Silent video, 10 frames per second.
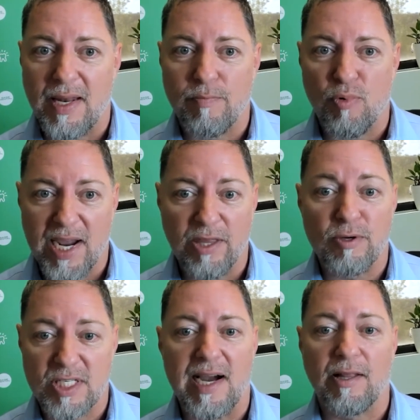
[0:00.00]
breaking
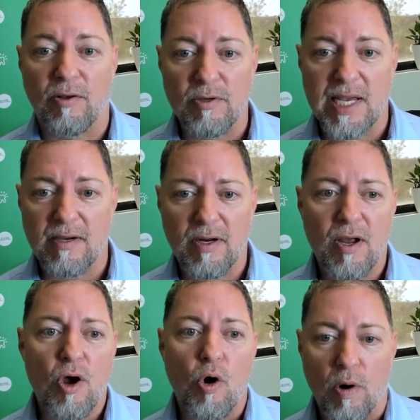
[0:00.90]
those silos down,
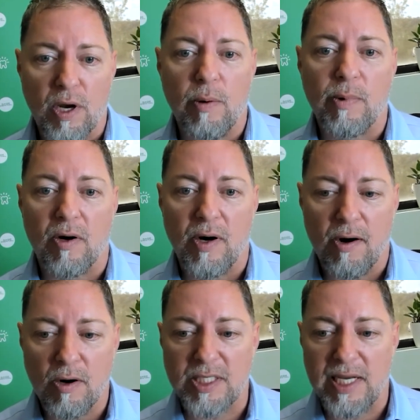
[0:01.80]
working with our
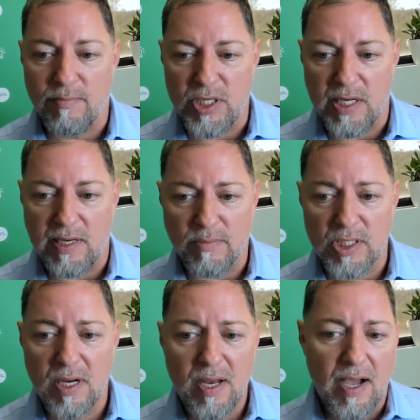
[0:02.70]
RCM
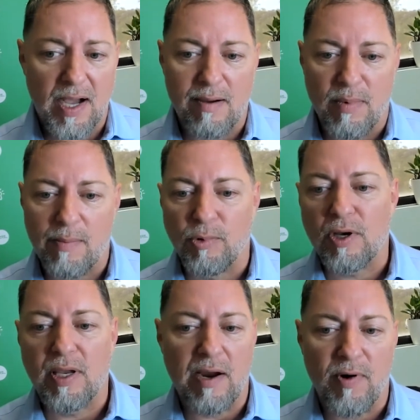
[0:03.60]
teams. I'm
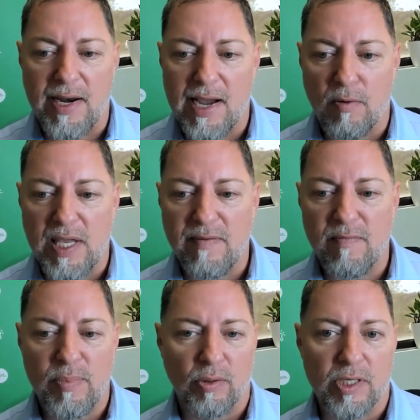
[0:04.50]
looking at right now,
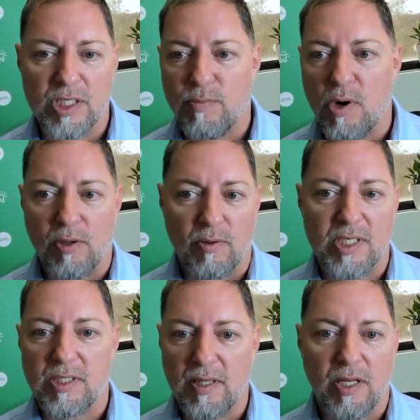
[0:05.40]
even building a small
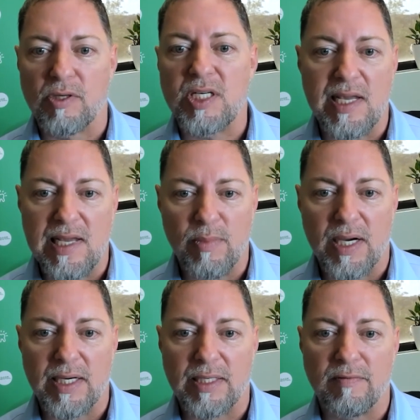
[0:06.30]
little team
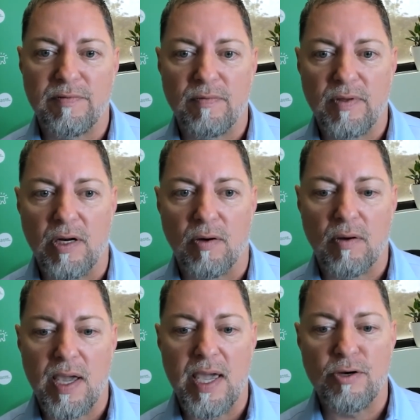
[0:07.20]
of,
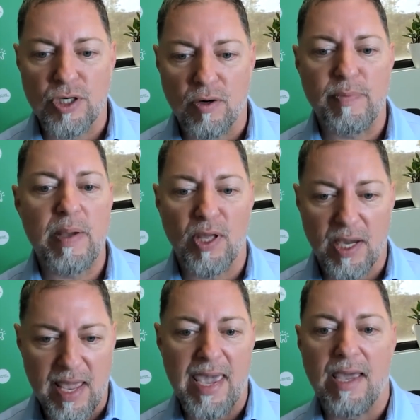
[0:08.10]
insurance people that
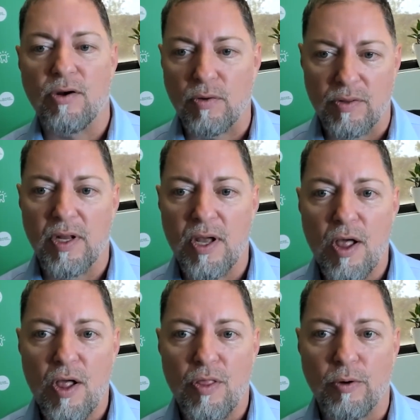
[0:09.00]
can handle
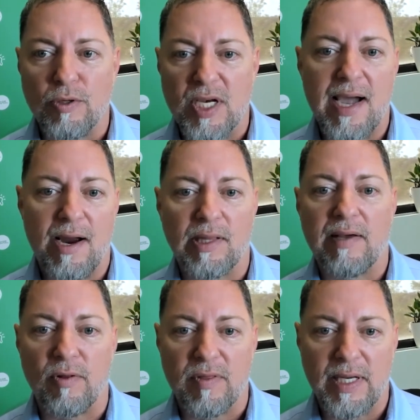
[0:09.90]
those higher
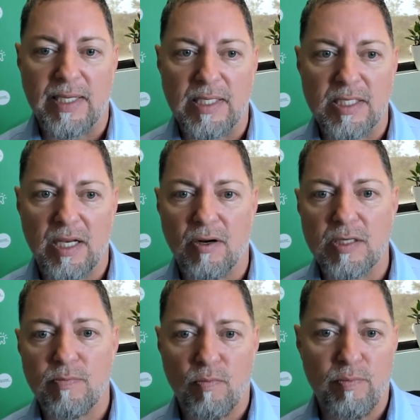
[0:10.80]
level things,
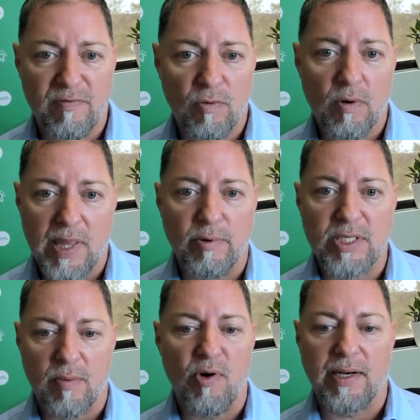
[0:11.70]
because before that was
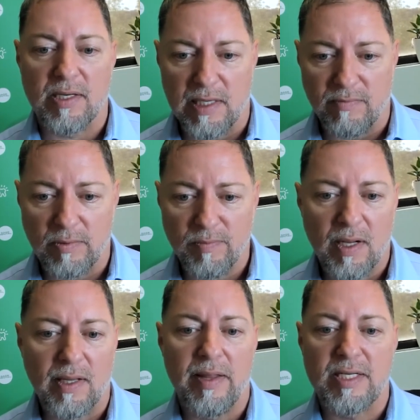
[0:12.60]
at the practice level.
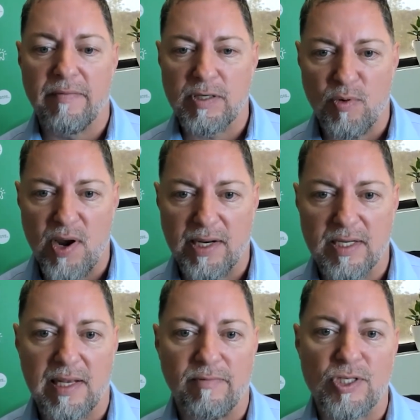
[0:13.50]
A lot of stuff was
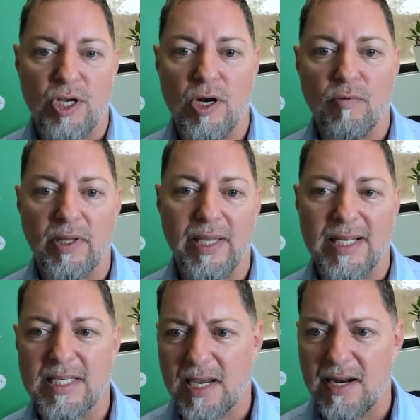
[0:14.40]
practice level. So you don't really,
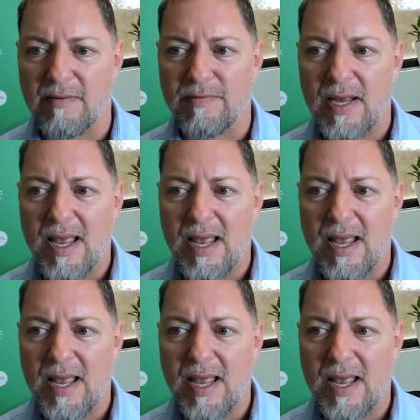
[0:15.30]
it's kind of,